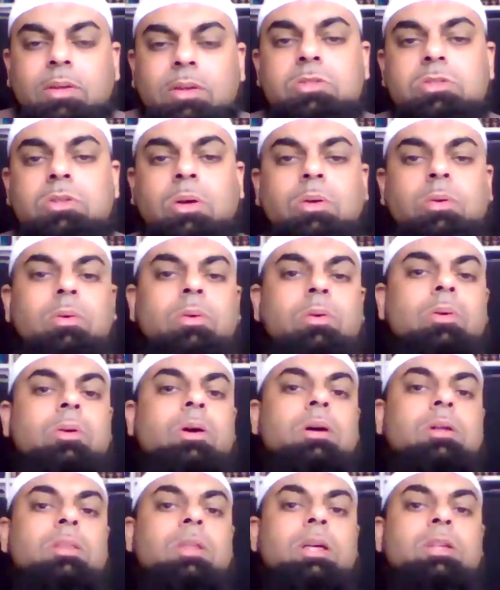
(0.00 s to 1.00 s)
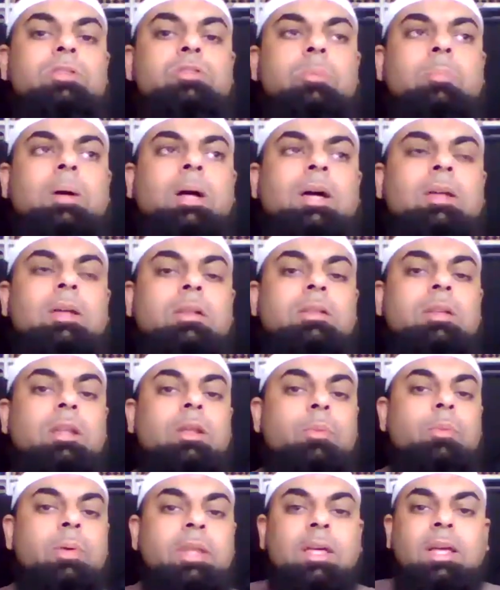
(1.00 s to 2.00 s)
So Allah subhanahu wa
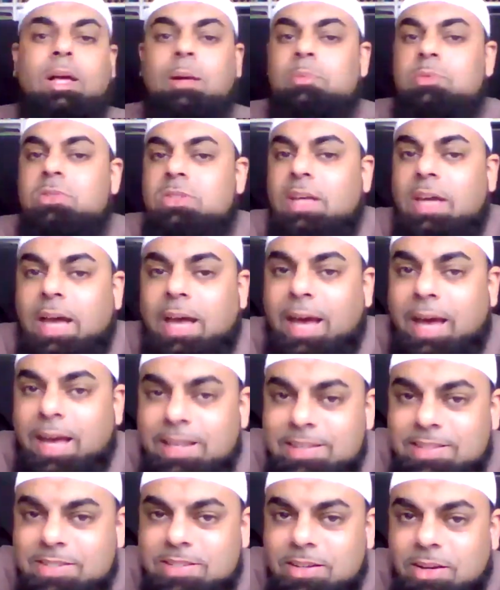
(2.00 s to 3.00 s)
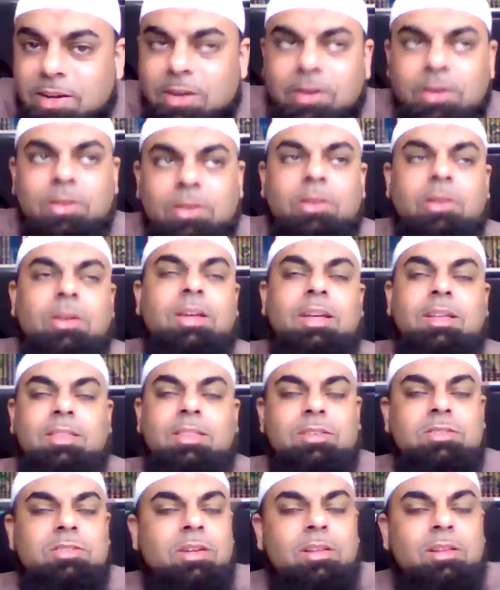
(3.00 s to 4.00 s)
ta'ala when he comes to answer, look at
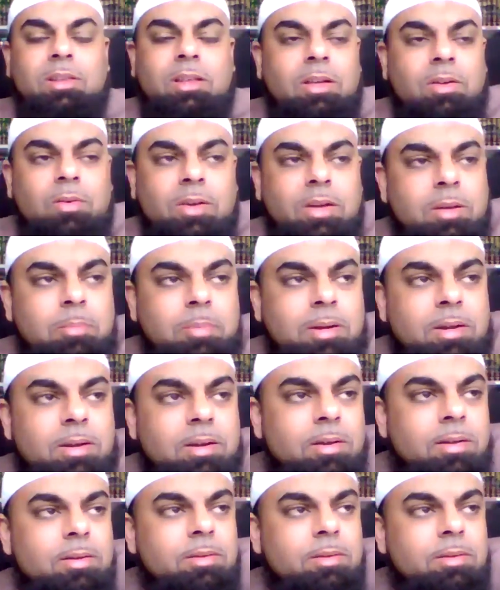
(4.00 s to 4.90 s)
this, Allahu Akbar